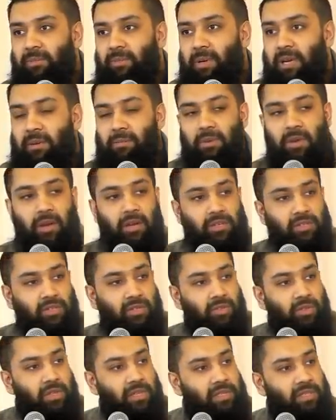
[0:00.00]
but let me ask
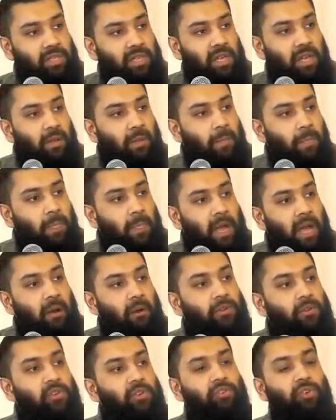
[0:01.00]
you this.
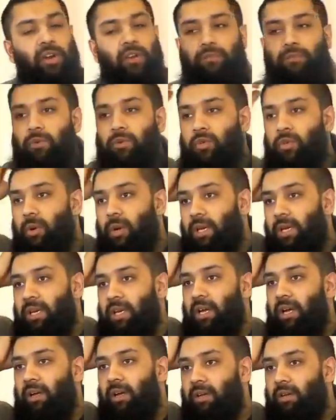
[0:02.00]
How are you grateful to
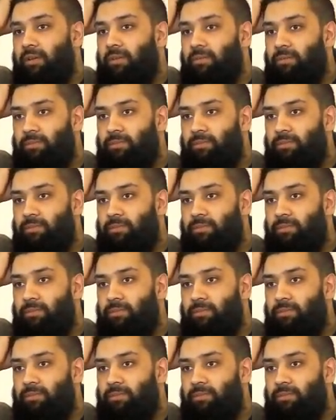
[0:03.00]
Allah?